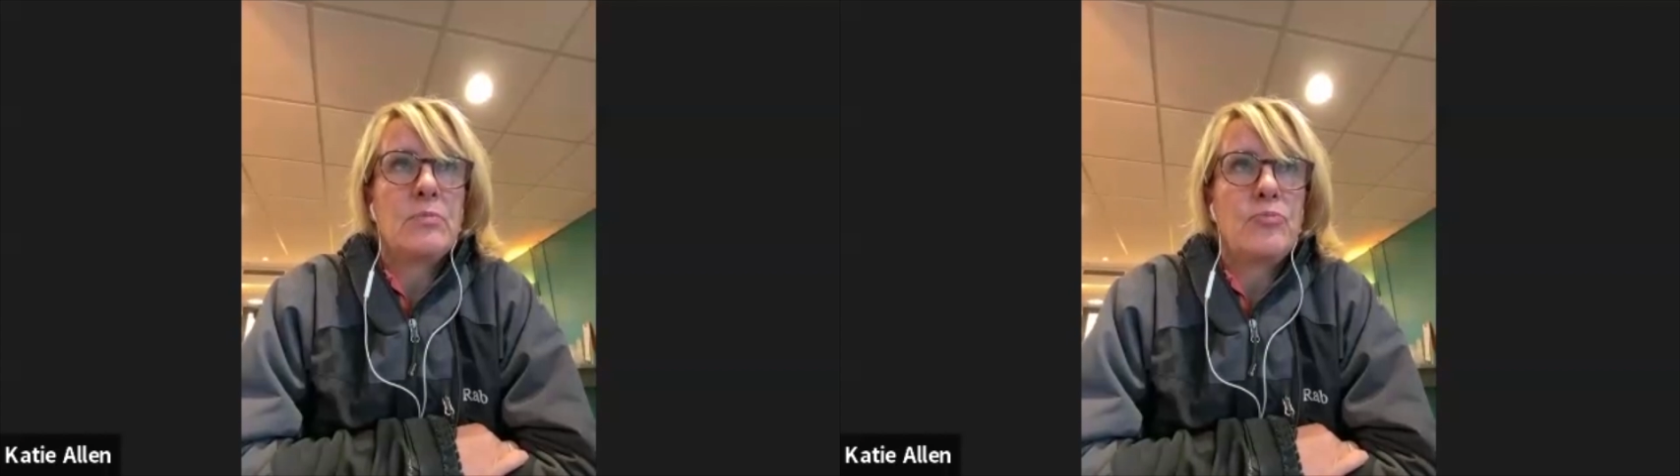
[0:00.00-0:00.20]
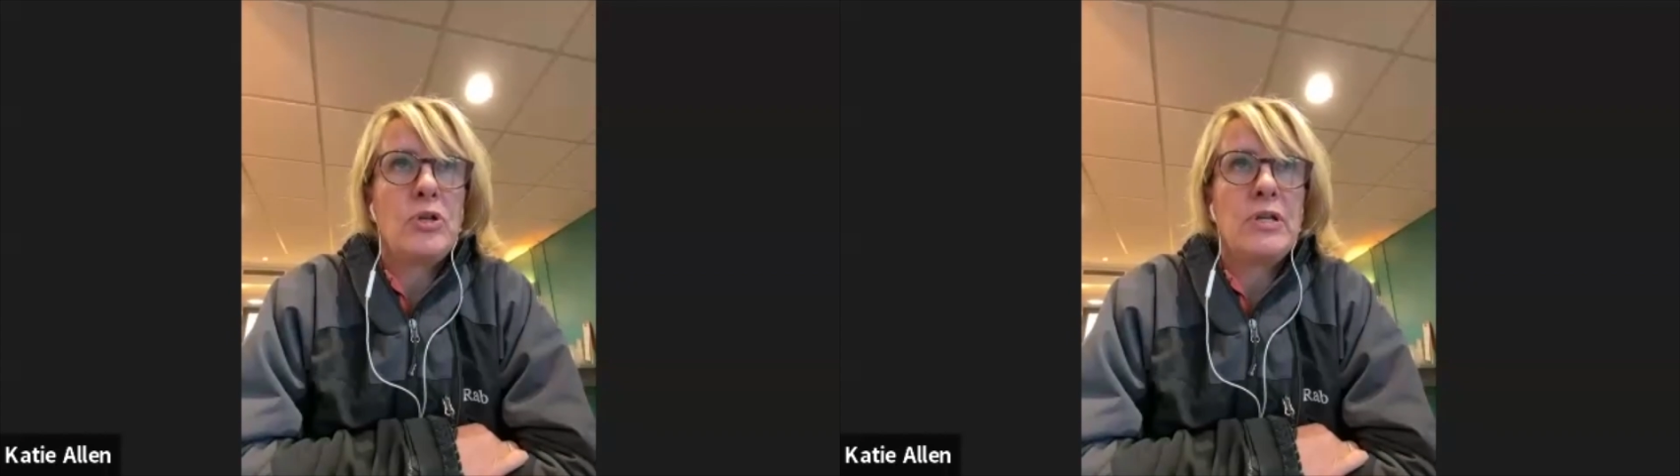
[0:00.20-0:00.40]

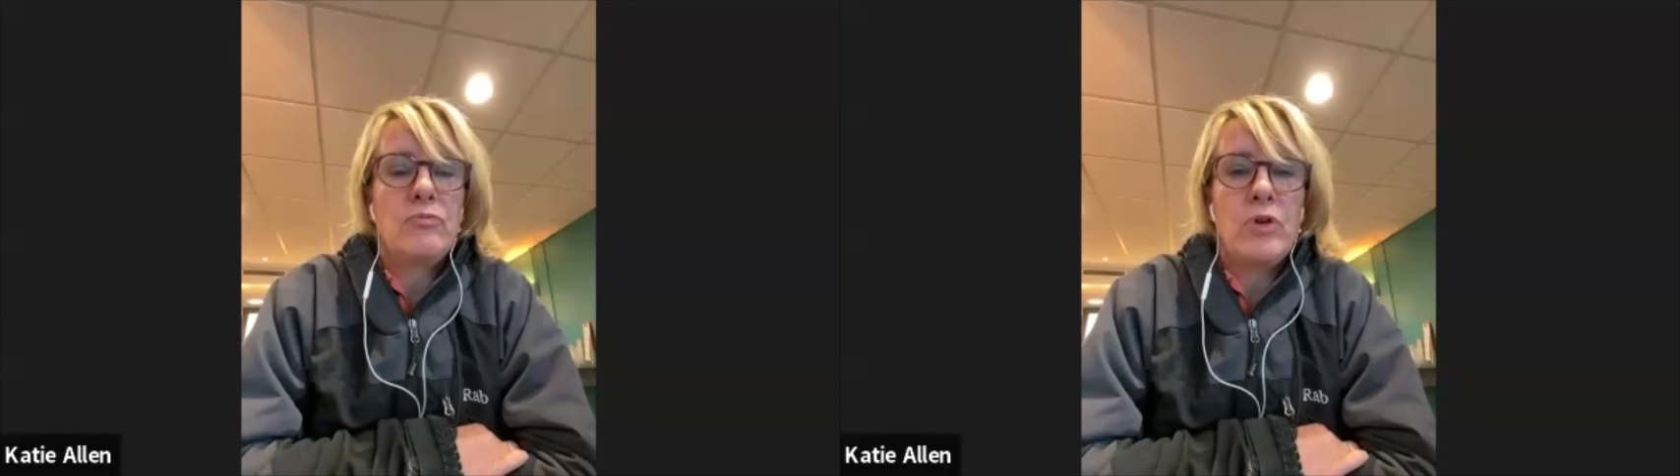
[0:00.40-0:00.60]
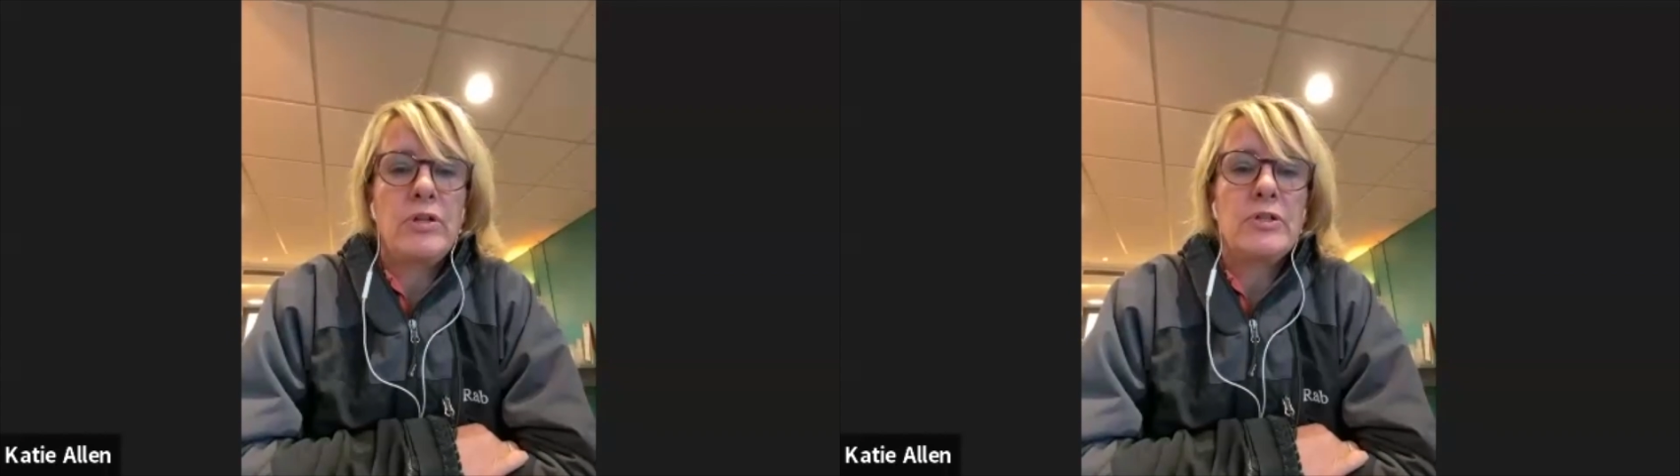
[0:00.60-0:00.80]
and brilliant
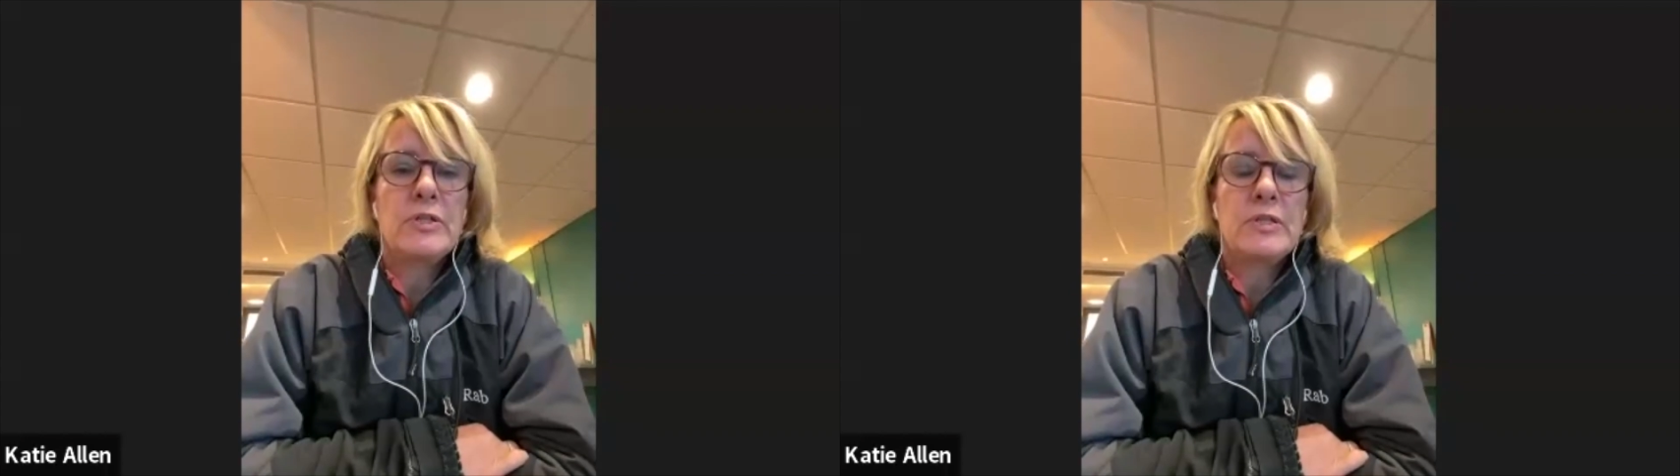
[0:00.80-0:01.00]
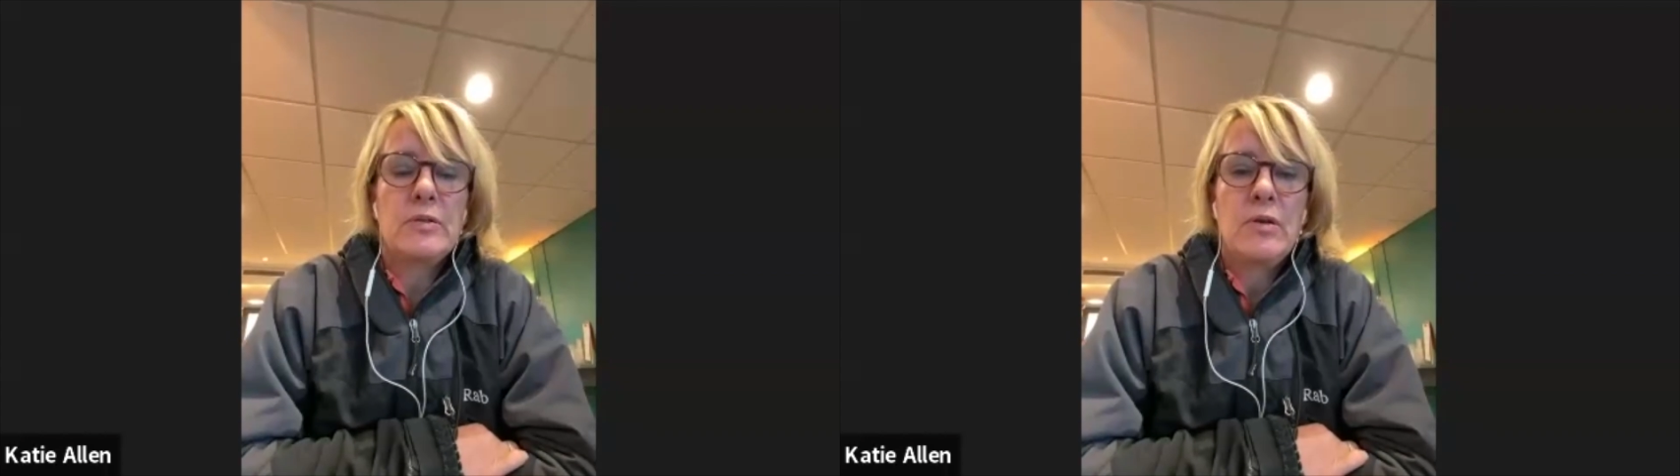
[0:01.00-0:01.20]

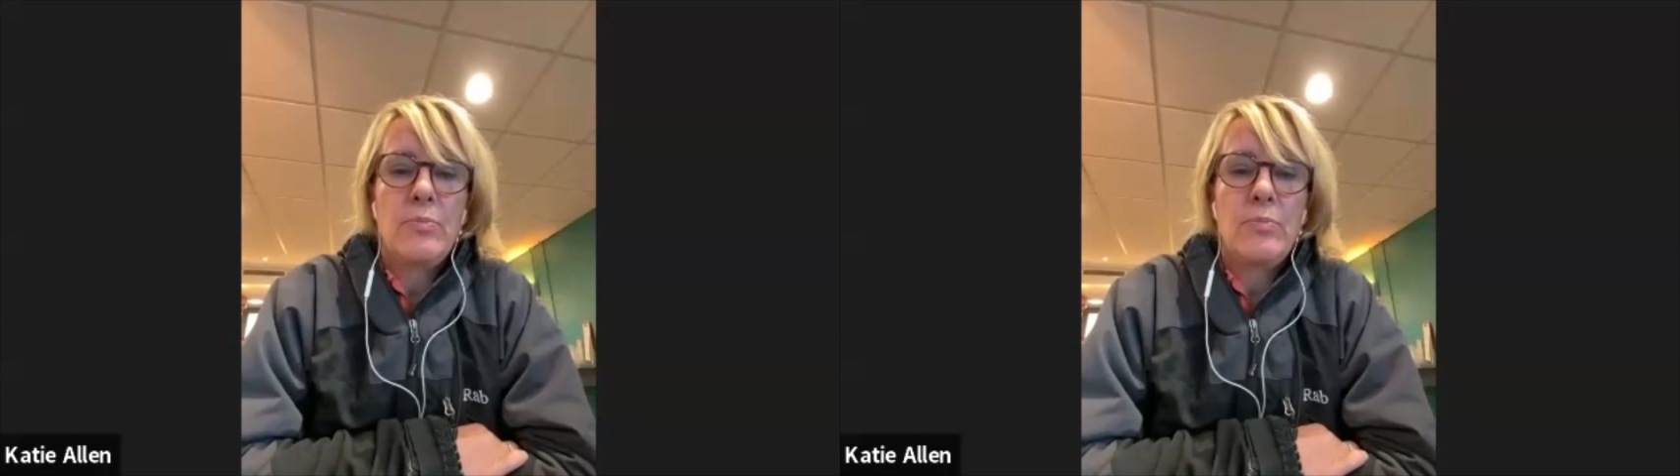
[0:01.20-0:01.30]
runners,